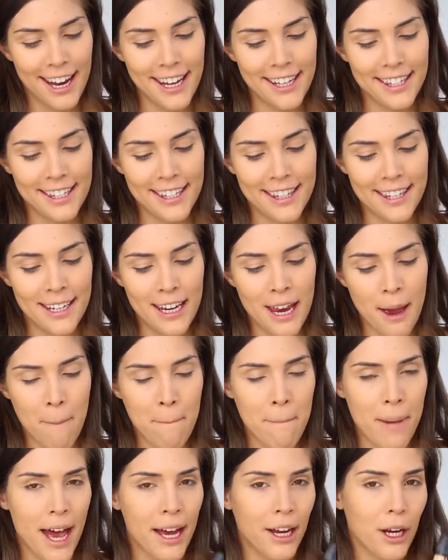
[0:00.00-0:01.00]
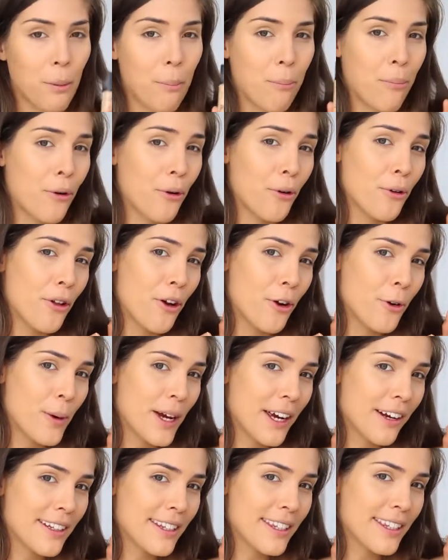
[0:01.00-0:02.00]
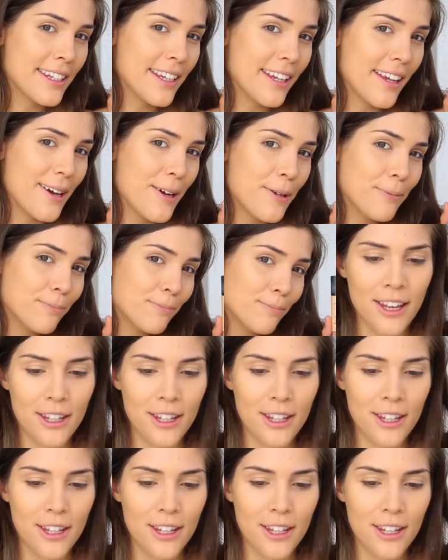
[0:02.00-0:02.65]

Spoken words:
It's the MAC Pro Longwear Concealer.